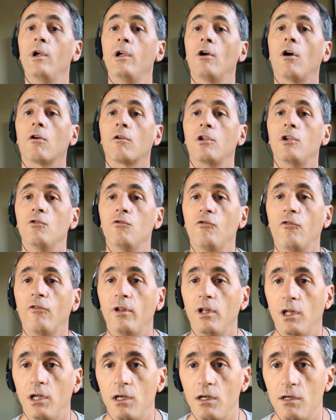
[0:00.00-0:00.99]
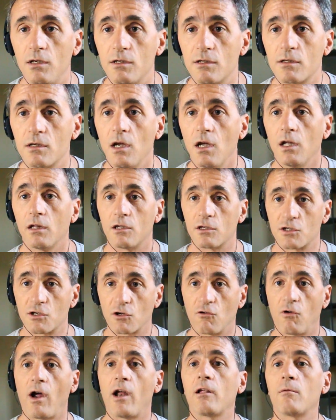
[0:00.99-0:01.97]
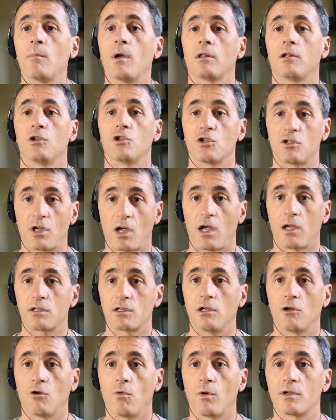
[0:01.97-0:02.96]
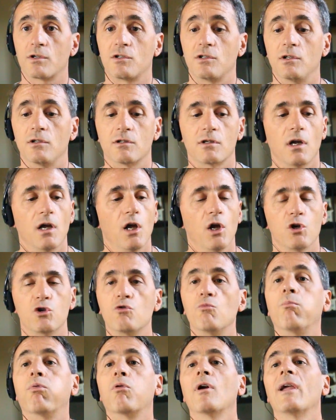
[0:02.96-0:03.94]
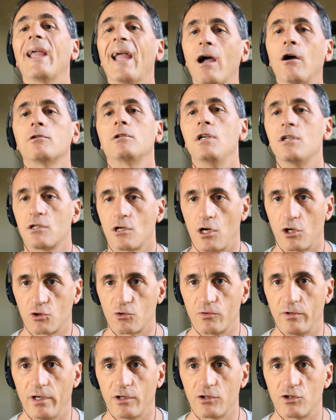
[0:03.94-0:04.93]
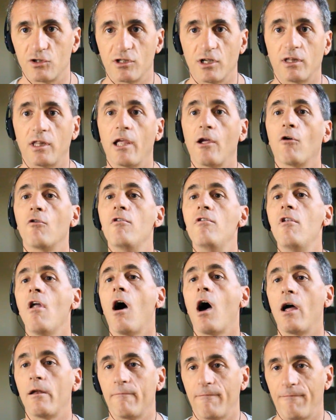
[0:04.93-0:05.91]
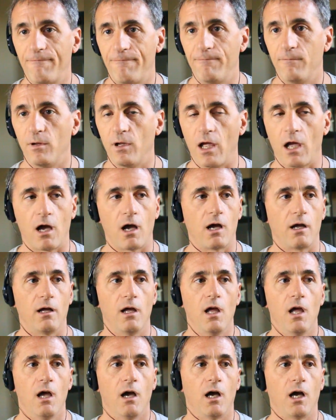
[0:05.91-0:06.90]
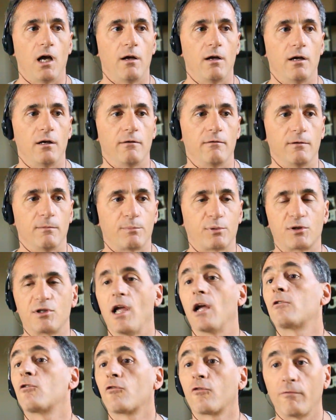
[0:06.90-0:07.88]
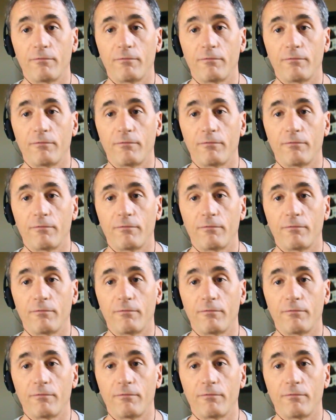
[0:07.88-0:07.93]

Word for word: are using the Socratic method, just asking questions, to bring out these contradictions, that they are not protectors of